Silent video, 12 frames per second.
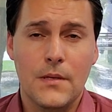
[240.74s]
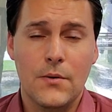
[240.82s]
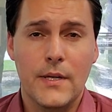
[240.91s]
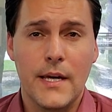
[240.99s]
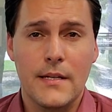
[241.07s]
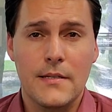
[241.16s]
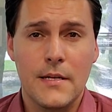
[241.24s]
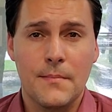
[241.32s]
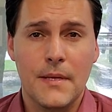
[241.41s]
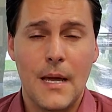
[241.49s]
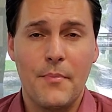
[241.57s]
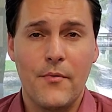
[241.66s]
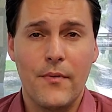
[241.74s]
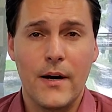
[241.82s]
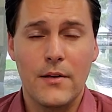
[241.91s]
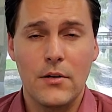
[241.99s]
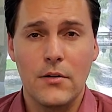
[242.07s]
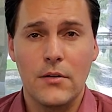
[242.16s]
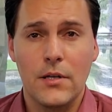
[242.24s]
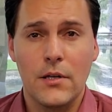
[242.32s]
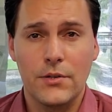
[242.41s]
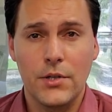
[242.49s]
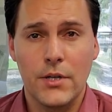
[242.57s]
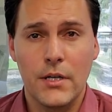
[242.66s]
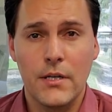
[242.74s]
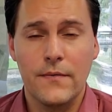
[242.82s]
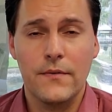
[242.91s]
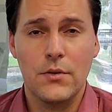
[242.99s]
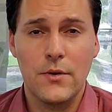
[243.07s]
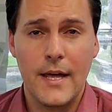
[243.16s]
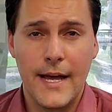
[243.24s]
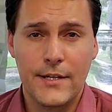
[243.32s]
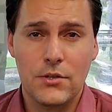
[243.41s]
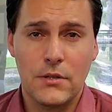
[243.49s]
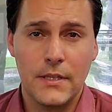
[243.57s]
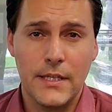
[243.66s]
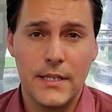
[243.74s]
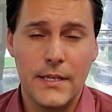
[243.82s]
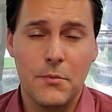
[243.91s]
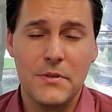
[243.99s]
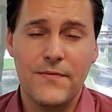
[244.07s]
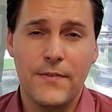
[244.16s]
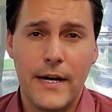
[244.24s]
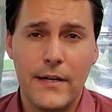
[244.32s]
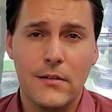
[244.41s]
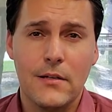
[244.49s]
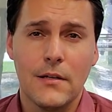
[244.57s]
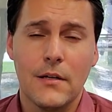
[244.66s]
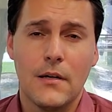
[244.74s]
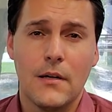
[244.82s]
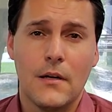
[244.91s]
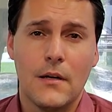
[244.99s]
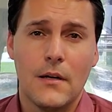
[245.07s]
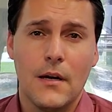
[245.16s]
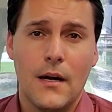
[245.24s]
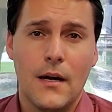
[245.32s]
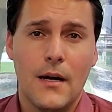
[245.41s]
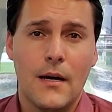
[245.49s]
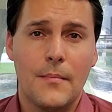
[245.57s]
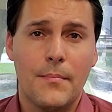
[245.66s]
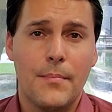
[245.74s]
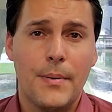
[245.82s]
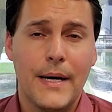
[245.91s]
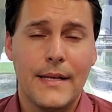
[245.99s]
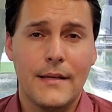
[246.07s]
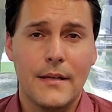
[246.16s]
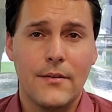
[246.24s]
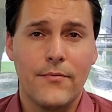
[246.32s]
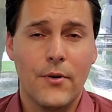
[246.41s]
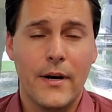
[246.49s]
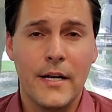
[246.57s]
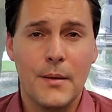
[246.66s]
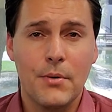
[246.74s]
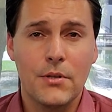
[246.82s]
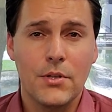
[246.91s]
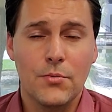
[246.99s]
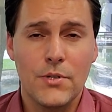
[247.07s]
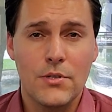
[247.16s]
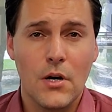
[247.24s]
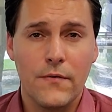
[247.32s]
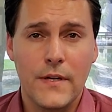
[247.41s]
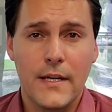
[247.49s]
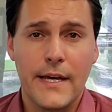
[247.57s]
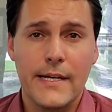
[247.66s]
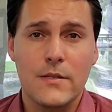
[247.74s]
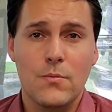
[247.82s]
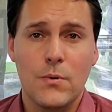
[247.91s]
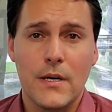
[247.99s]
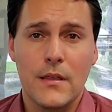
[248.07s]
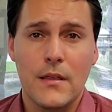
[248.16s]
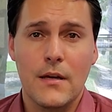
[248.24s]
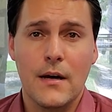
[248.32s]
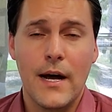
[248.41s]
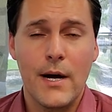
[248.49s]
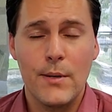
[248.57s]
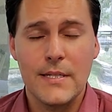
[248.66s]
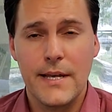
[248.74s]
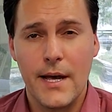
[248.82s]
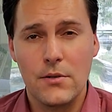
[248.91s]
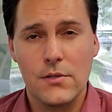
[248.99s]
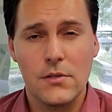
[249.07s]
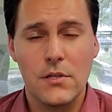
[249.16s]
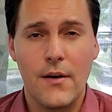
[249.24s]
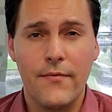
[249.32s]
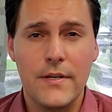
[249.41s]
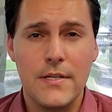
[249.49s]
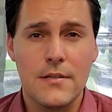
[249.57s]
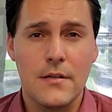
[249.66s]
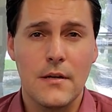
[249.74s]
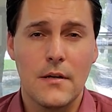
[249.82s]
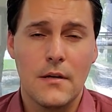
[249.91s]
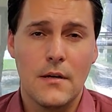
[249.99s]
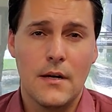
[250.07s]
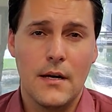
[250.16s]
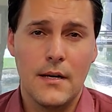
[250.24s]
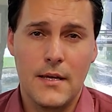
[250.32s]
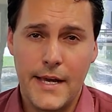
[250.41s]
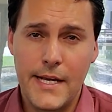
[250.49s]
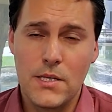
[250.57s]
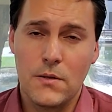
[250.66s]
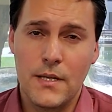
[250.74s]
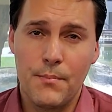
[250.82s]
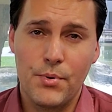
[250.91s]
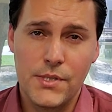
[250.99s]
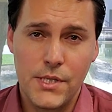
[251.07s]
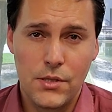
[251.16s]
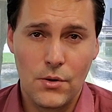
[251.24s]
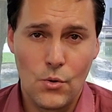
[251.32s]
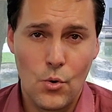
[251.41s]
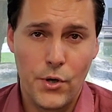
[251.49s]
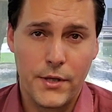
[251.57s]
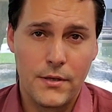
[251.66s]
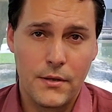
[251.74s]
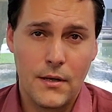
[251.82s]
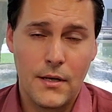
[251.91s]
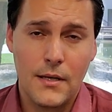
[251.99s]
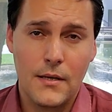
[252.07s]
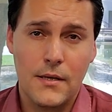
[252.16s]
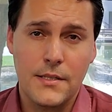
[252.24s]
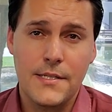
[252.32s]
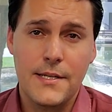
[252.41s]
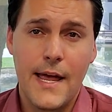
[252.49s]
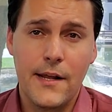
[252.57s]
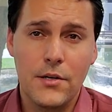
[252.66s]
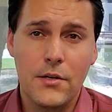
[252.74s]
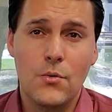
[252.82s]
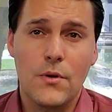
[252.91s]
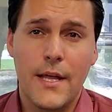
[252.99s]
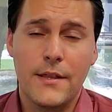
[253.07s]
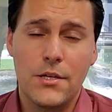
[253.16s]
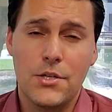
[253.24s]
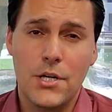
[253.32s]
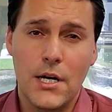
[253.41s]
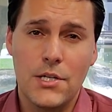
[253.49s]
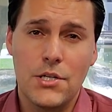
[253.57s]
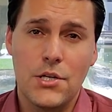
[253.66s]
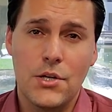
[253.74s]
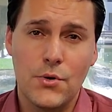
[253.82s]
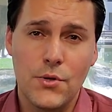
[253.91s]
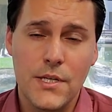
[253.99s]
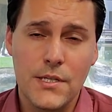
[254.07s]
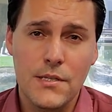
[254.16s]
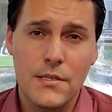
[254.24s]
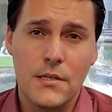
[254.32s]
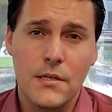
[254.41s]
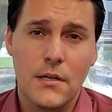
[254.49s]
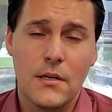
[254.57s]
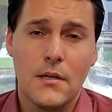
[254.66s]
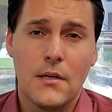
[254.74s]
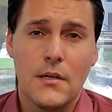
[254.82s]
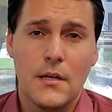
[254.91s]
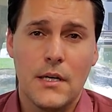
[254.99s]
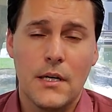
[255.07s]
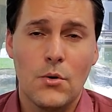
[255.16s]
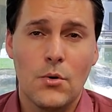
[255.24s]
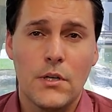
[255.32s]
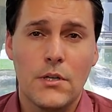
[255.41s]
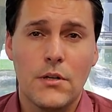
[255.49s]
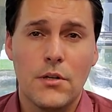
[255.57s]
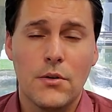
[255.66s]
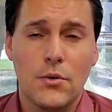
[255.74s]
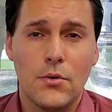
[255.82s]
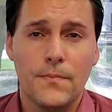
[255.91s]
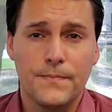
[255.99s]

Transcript: get some type of other alternative to the actual lien that was filed. But if you're unable to resolve the case with the IRS counsel's office, the case will then proceed to court. The standard that the judge uses in order to